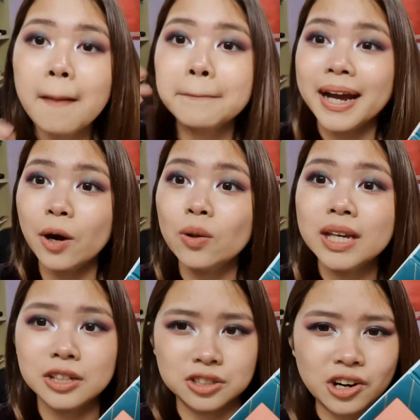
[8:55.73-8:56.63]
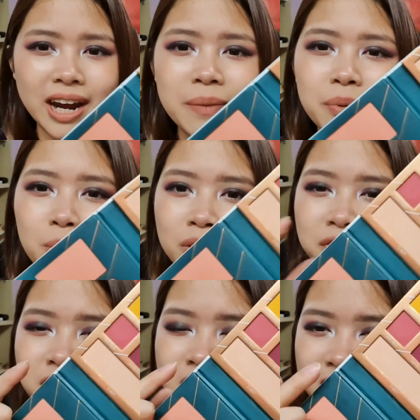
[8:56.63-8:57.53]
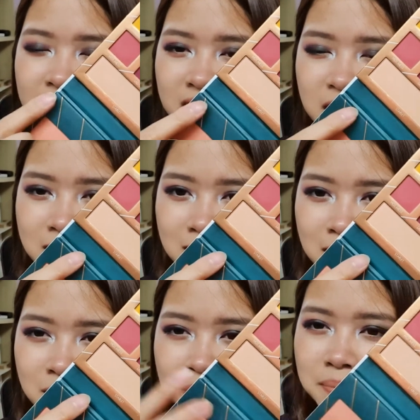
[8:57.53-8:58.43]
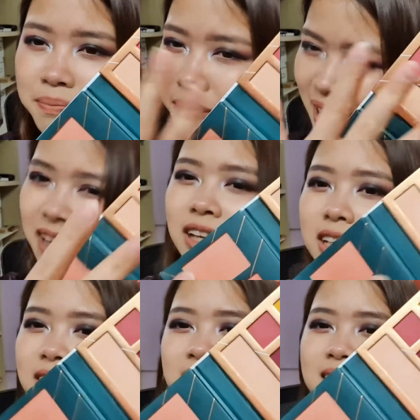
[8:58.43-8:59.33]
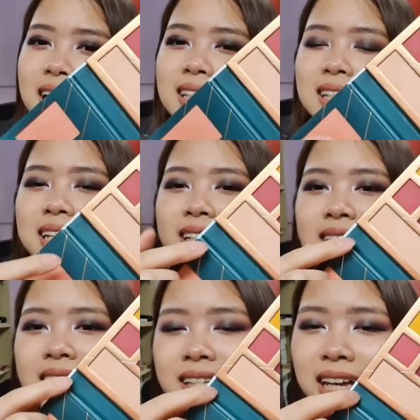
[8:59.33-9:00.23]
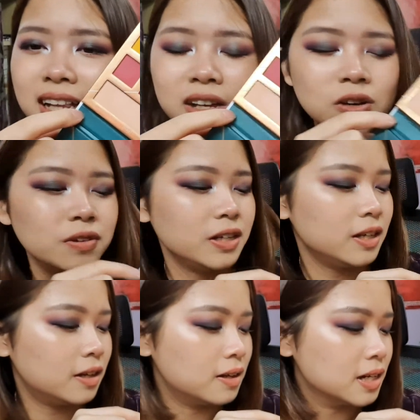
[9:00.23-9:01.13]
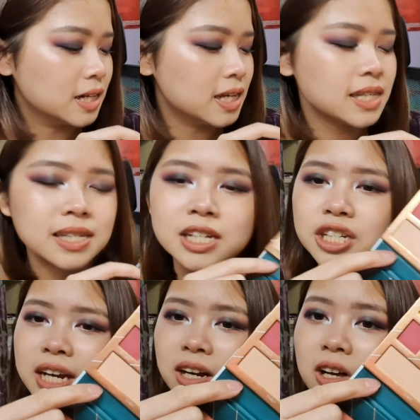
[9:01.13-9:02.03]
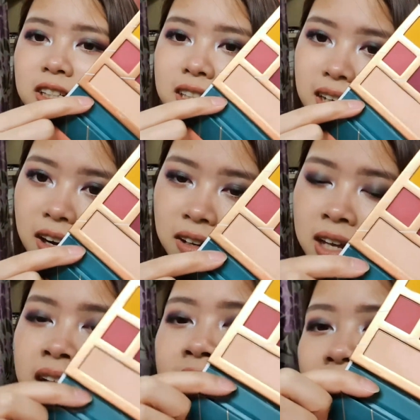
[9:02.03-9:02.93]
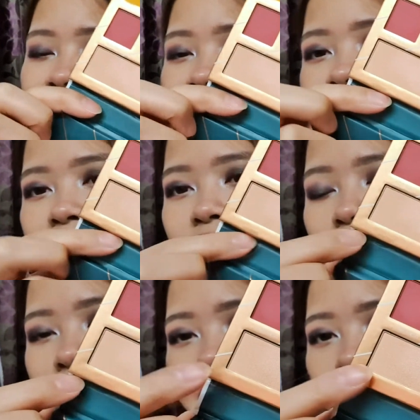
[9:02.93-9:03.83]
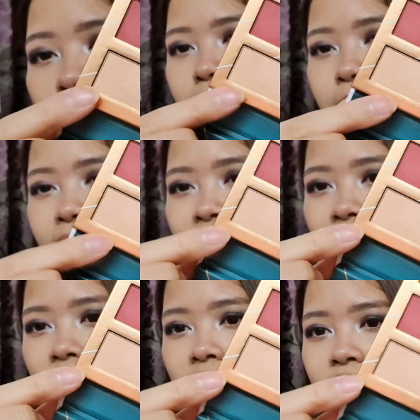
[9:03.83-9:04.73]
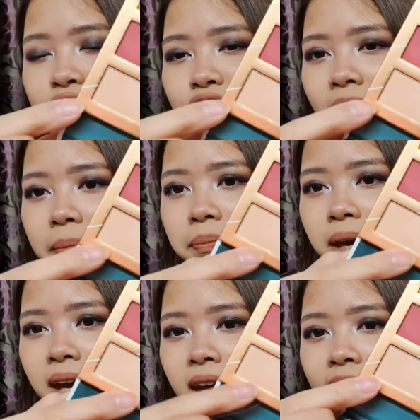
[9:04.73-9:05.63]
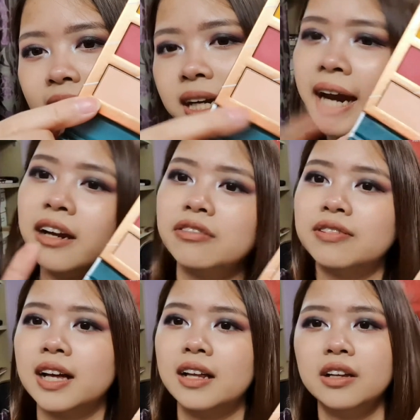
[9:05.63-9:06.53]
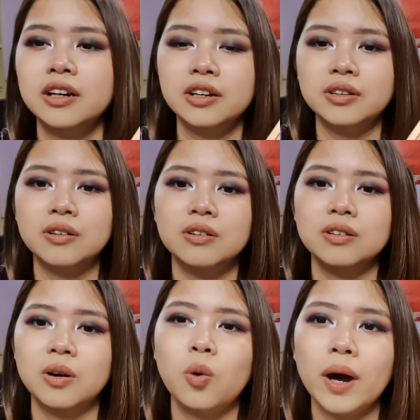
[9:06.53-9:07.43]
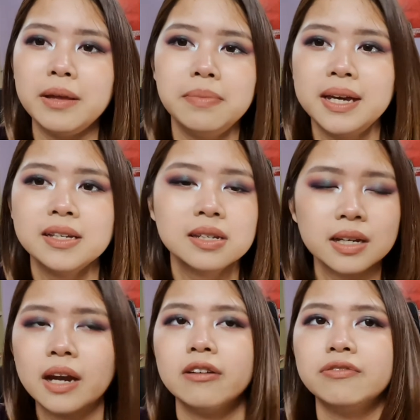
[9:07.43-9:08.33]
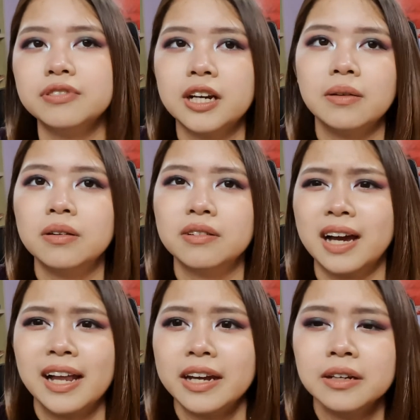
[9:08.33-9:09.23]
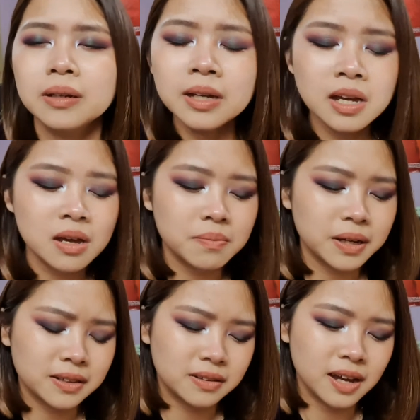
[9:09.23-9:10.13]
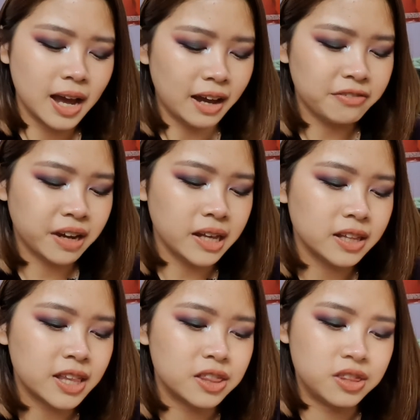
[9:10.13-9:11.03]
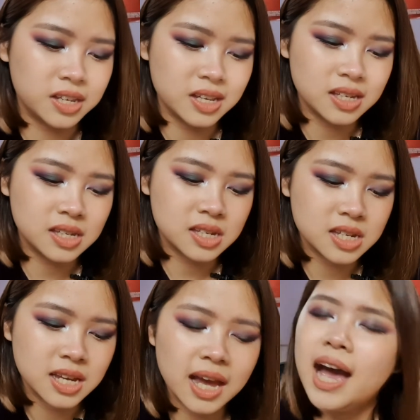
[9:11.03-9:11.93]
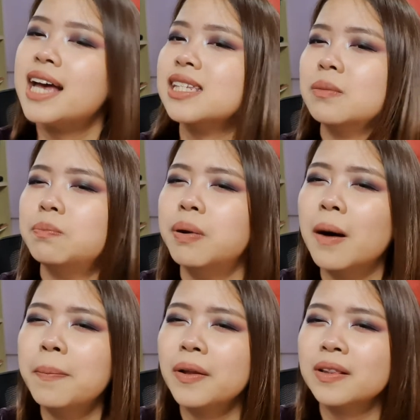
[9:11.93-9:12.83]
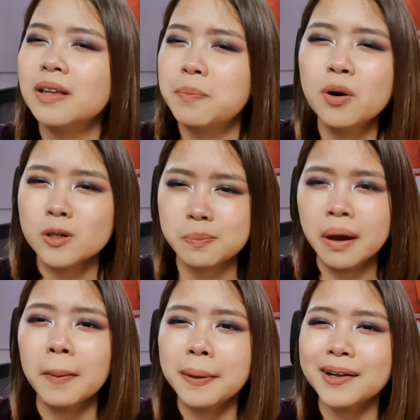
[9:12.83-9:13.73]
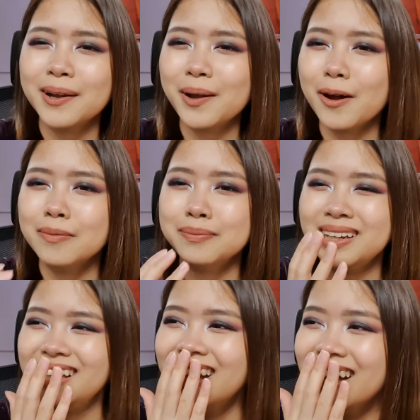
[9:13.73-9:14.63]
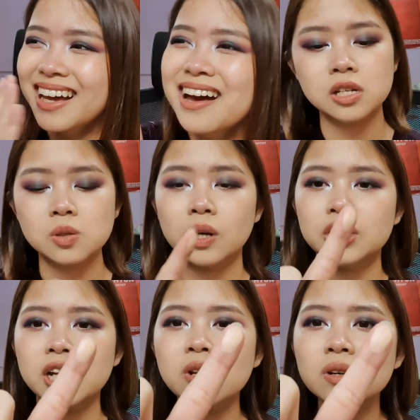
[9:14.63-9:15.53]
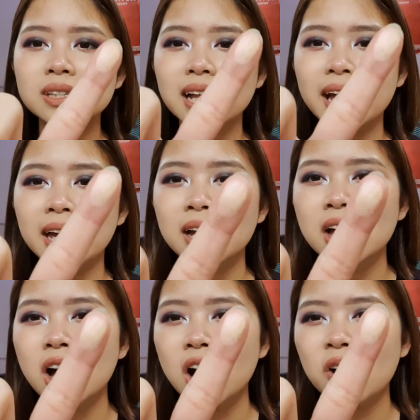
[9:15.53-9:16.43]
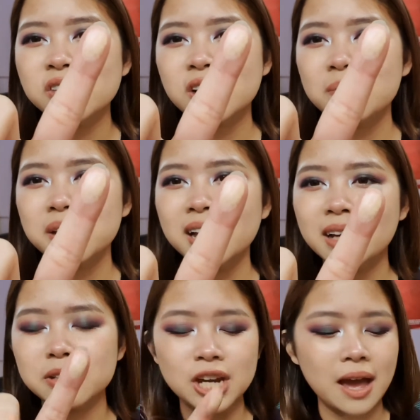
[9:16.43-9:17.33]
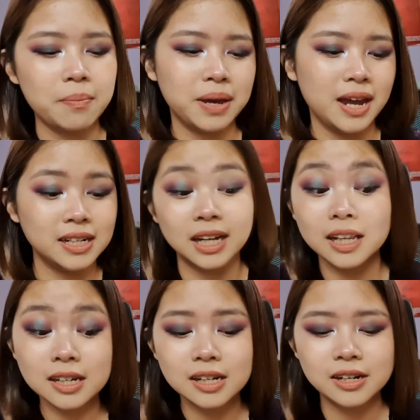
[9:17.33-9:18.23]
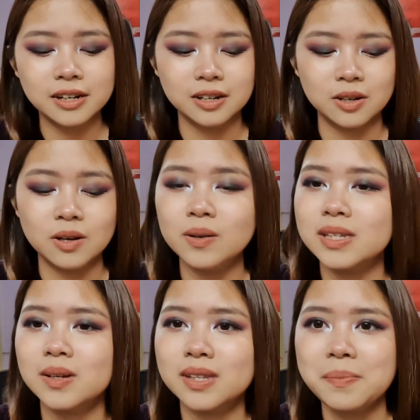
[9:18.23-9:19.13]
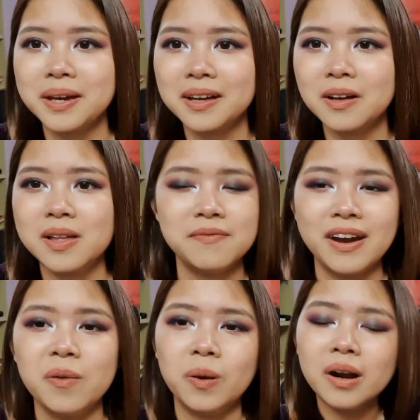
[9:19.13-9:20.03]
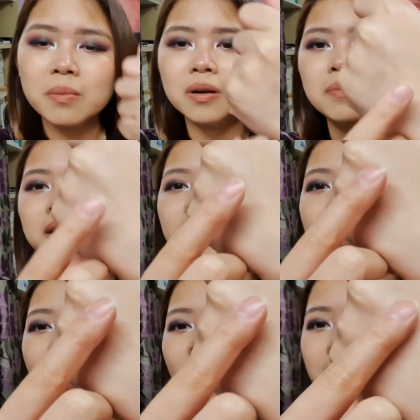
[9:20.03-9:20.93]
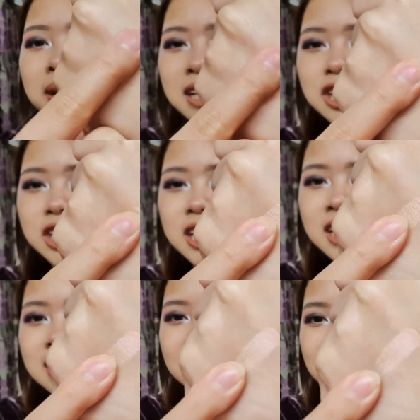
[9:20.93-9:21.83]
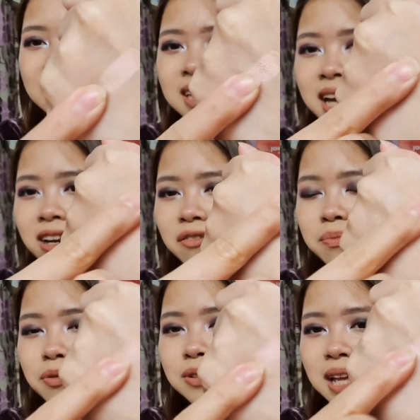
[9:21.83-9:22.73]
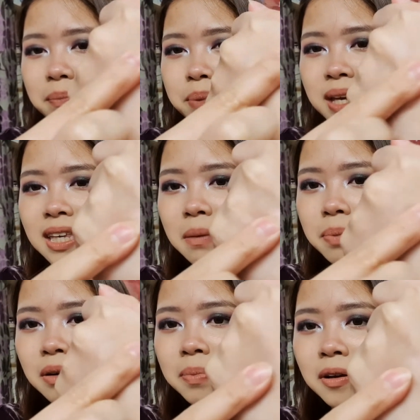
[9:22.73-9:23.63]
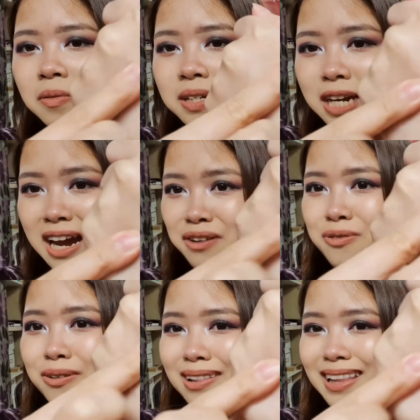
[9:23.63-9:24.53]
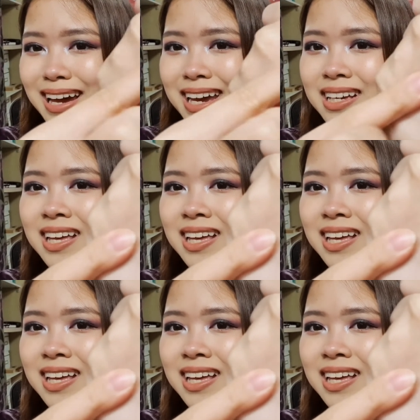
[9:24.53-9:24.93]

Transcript: My only gripe with this palette, in a sense, is this color over here. This is a shade called Starlet. It kind of looks like your pinky champagne kind of color, you know, your white base kind of highlighter. But I find that this has a purple, it pulls purple on me. Swatch it. It looks like, oh, it's gonna be like a champagne color, you know, oh, it's so typical and very wearable, but on my cheeks, this kind of pulls like pinky purple, which I do not like.